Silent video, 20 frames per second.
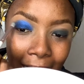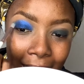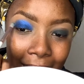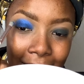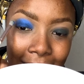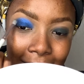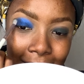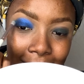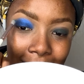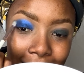
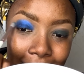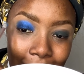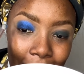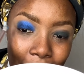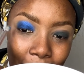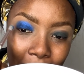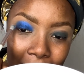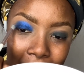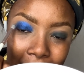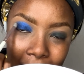just
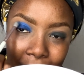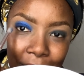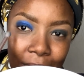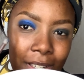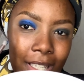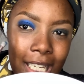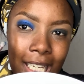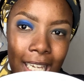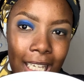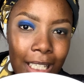was
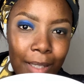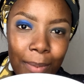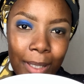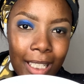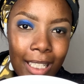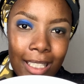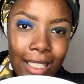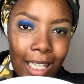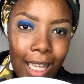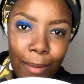never
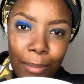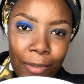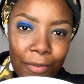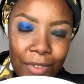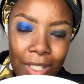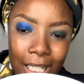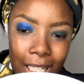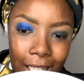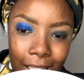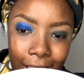anybody's cup of
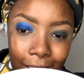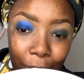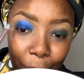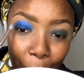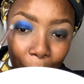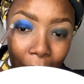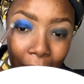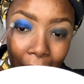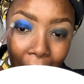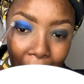tea
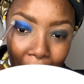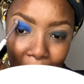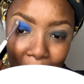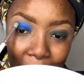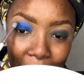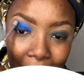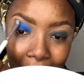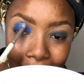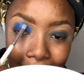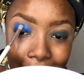growing up.
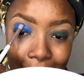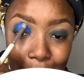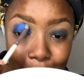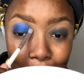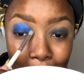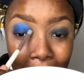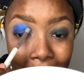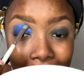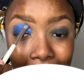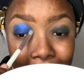Like, so
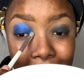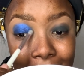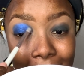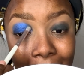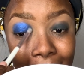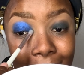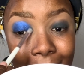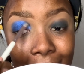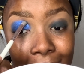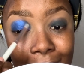I guess
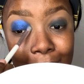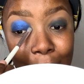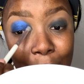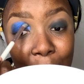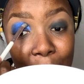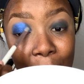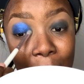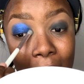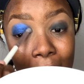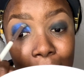I just
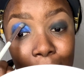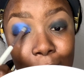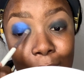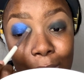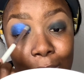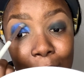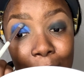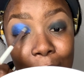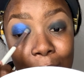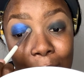grew
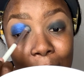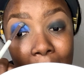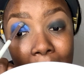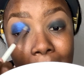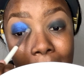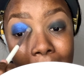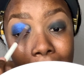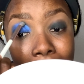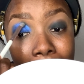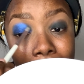into
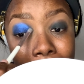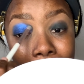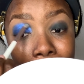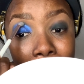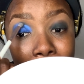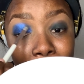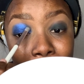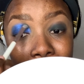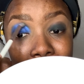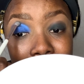
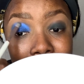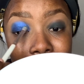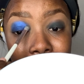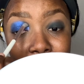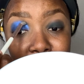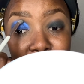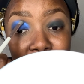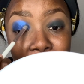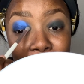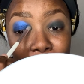
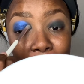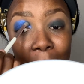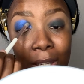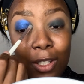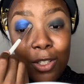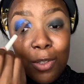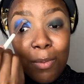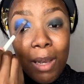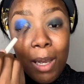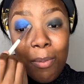myself. I grew
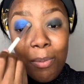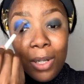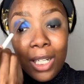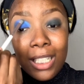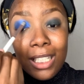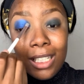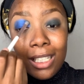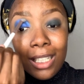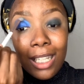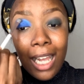into my
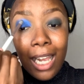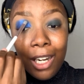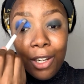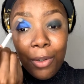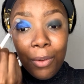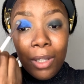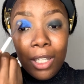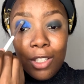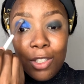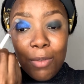body. I
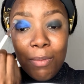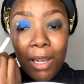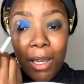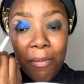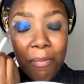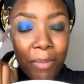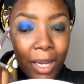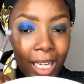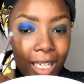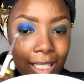grew into my
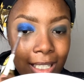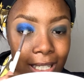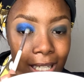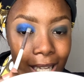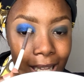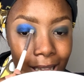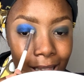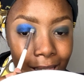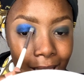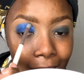buck
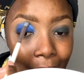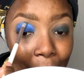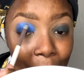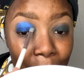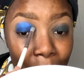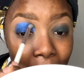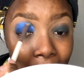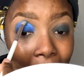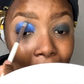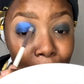teeth. I
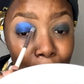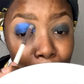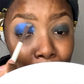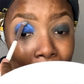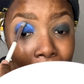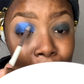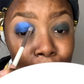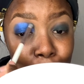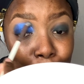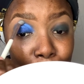grew
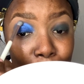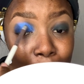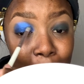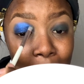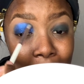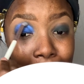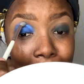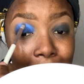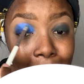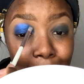into
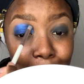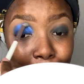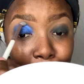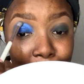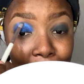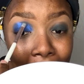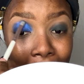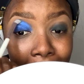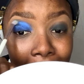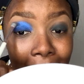myself,
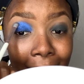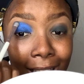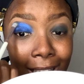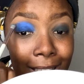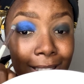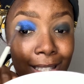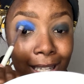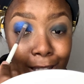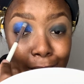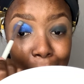and I guess
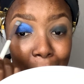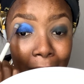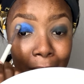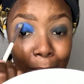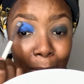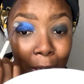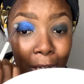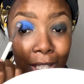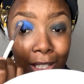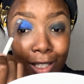that's why I'm
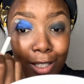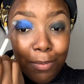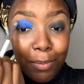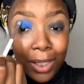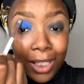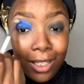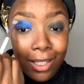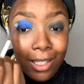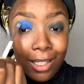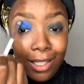hot,
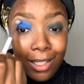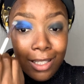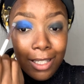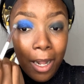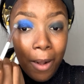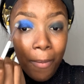because